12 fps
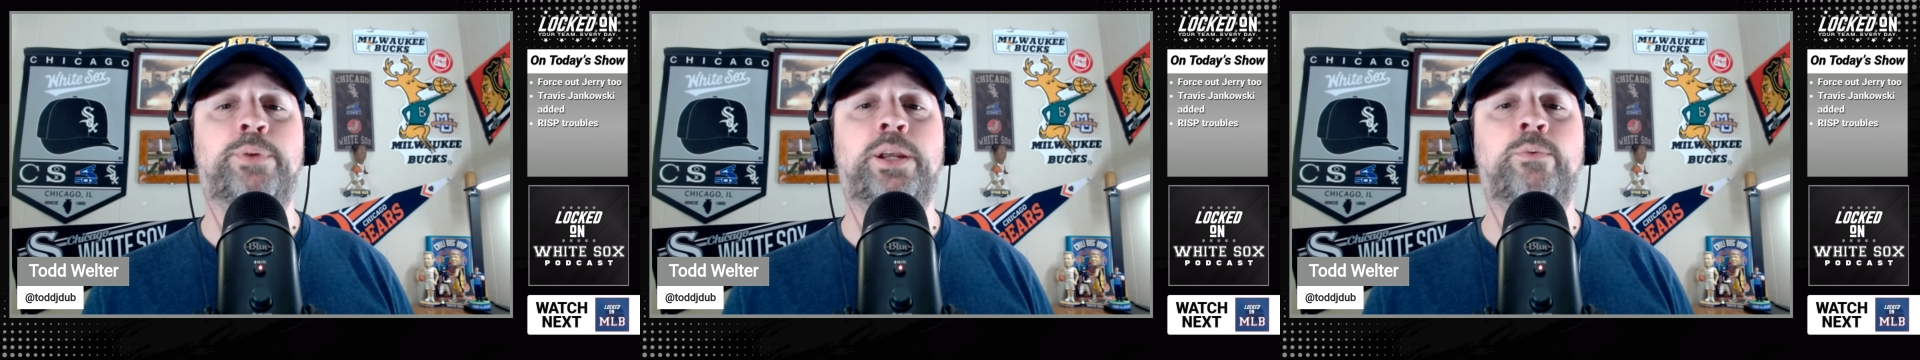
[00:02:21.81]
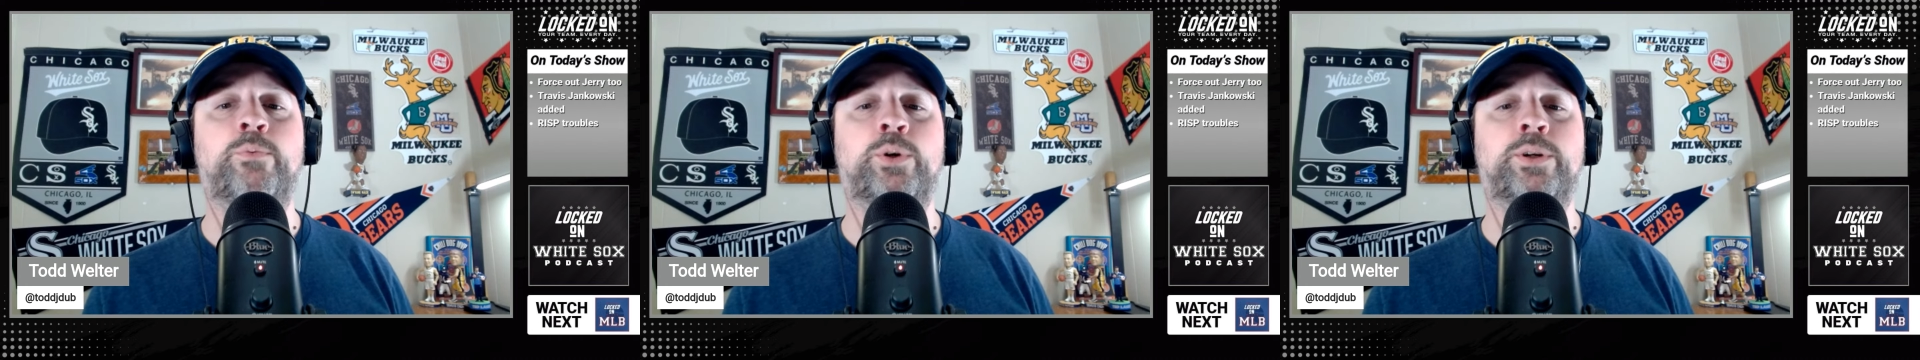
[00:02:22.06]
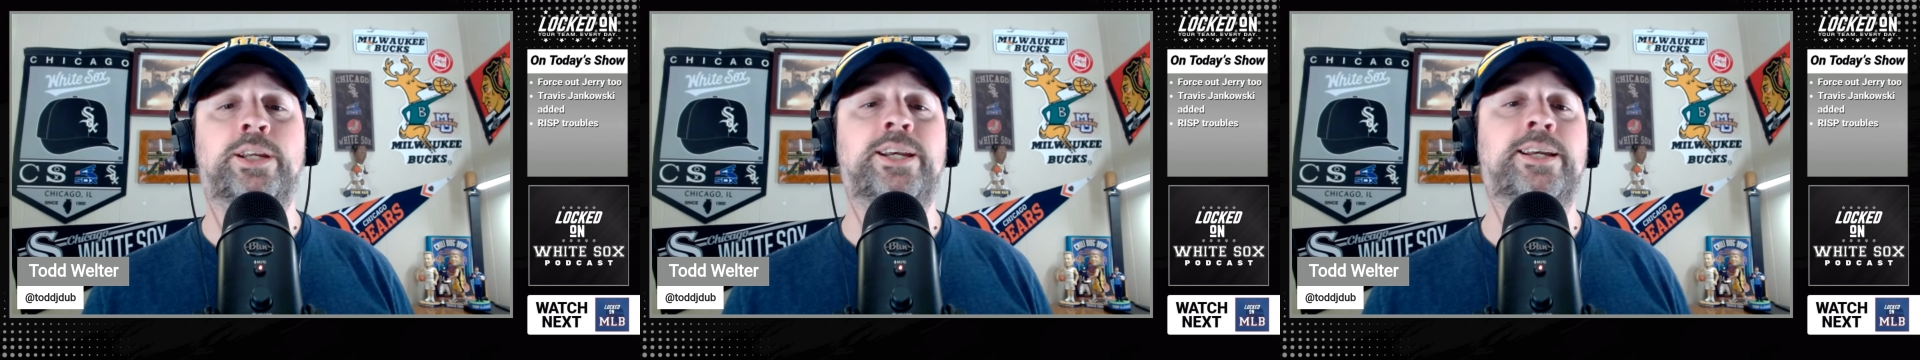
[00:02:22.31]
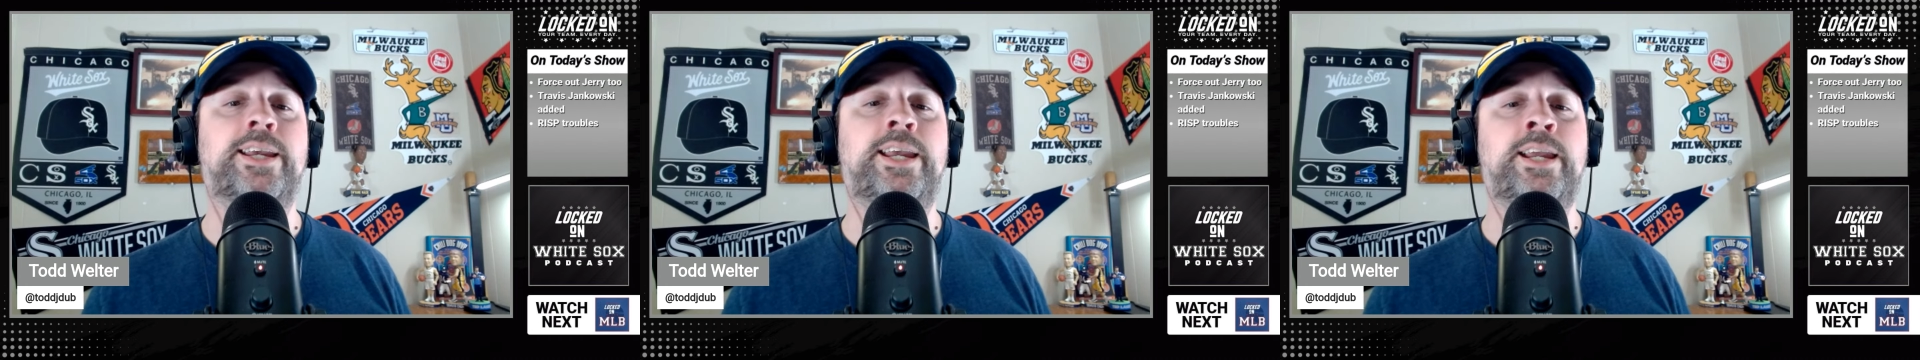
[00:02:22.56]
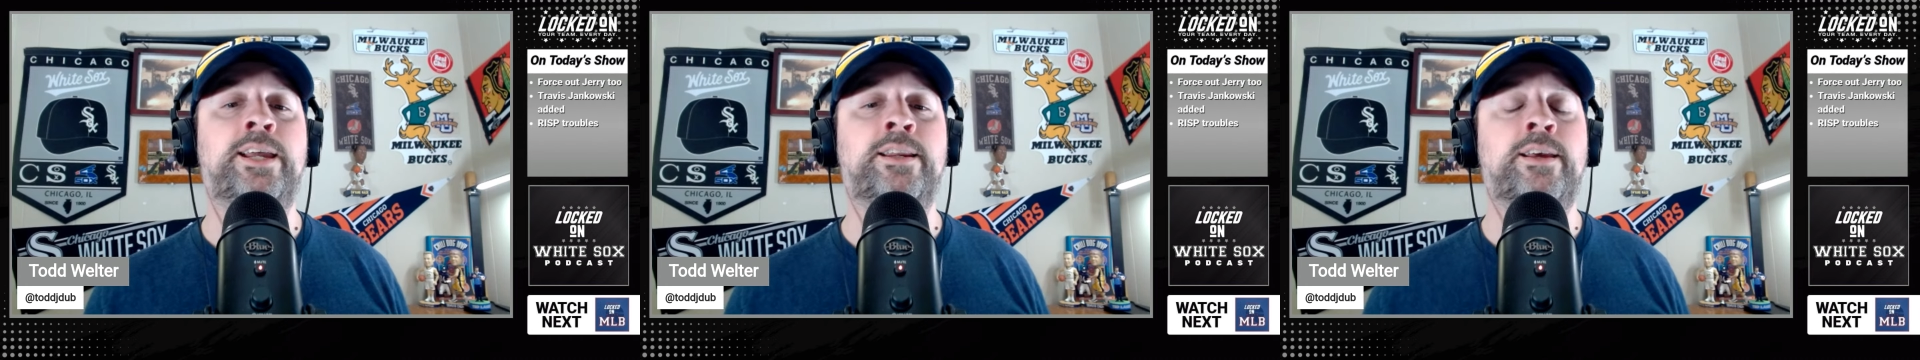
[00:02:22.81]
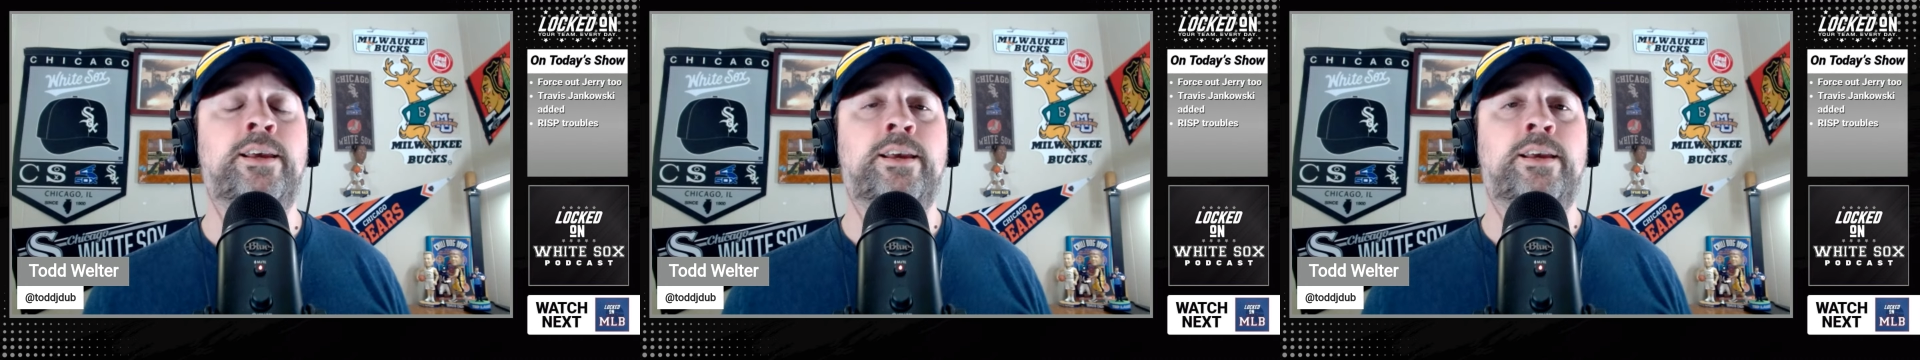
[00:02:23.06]
Pete would kick in,
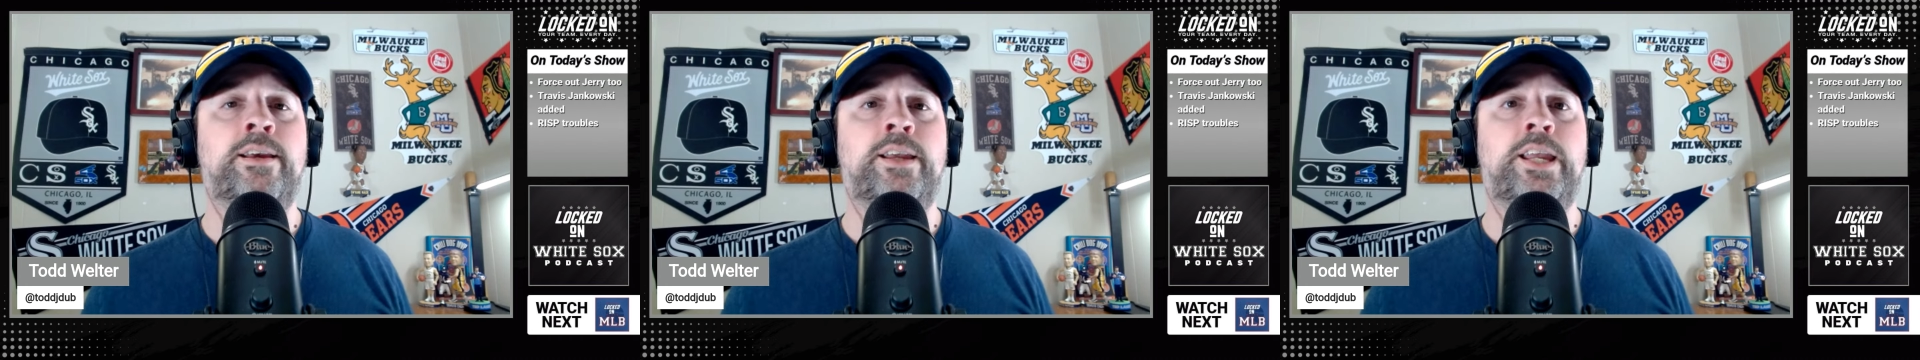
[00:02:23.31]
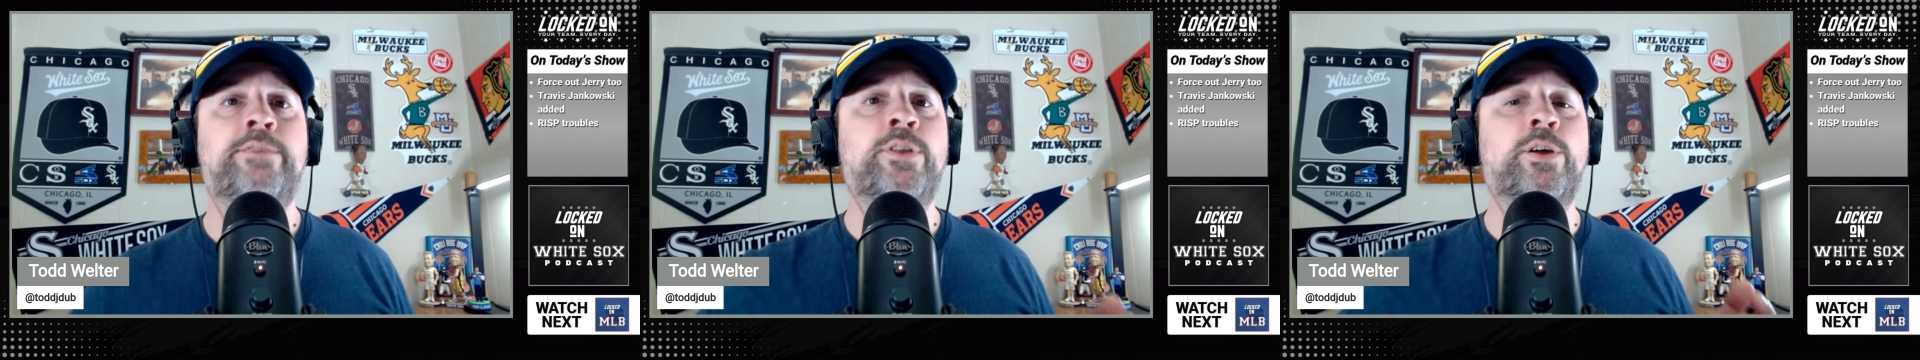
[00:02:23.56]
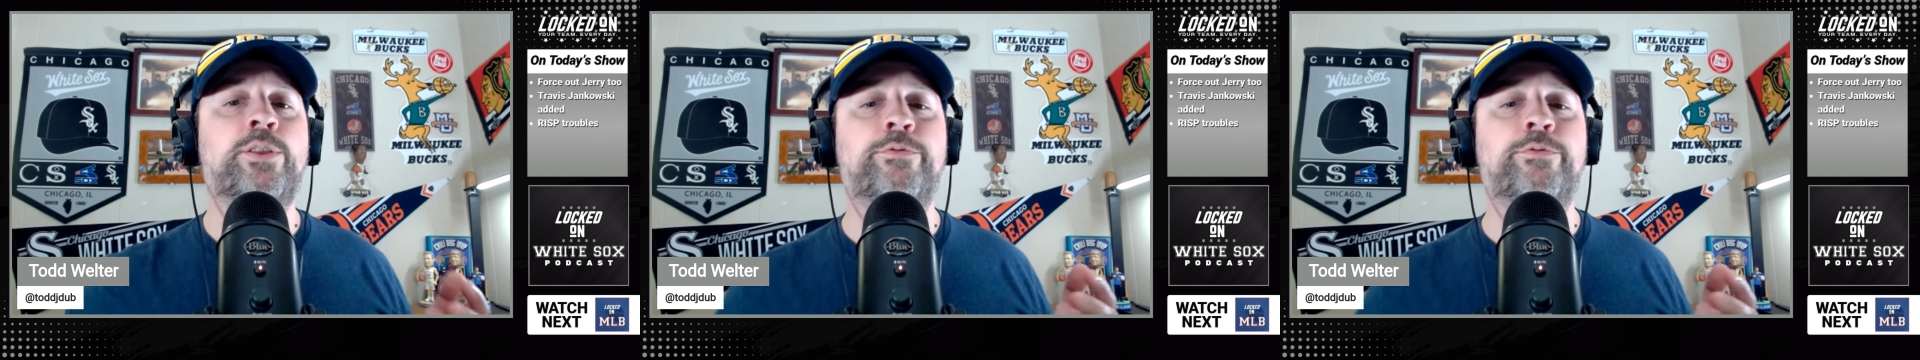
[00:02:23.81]
even though